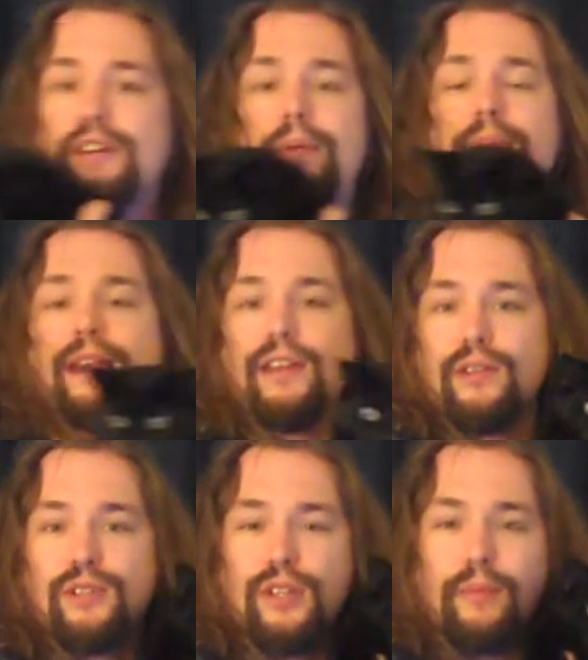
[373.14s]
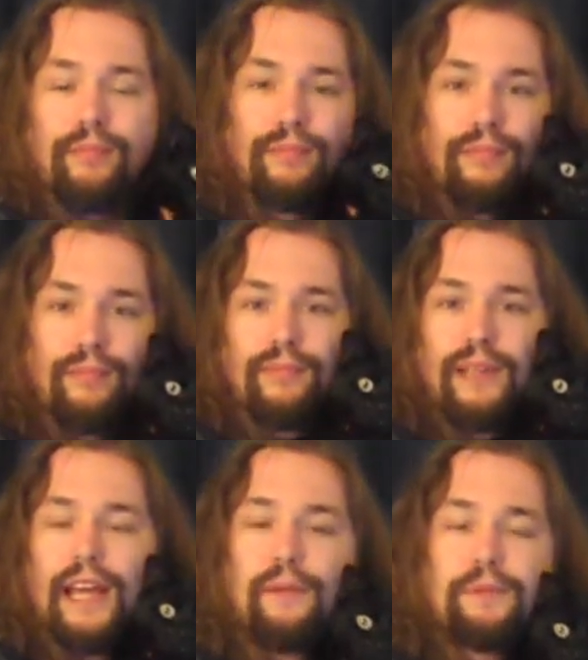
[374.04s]
everybody on YouTube.
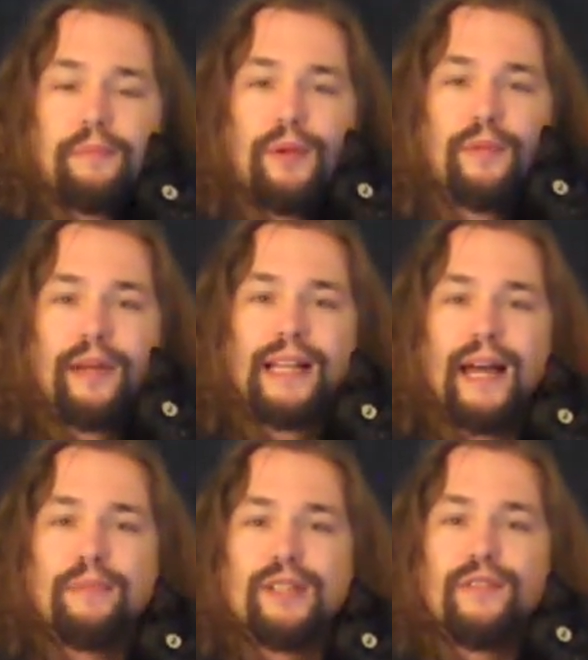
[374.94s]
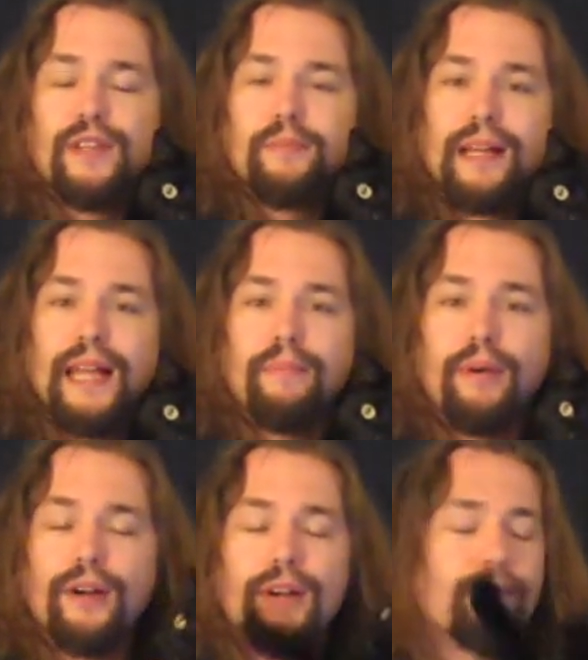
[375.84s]
He helps me with my lab stuff. He's my lab
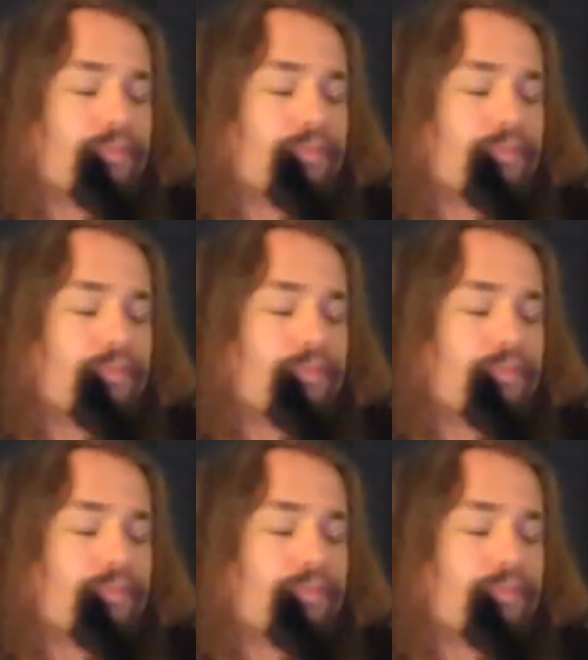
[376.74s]
partner.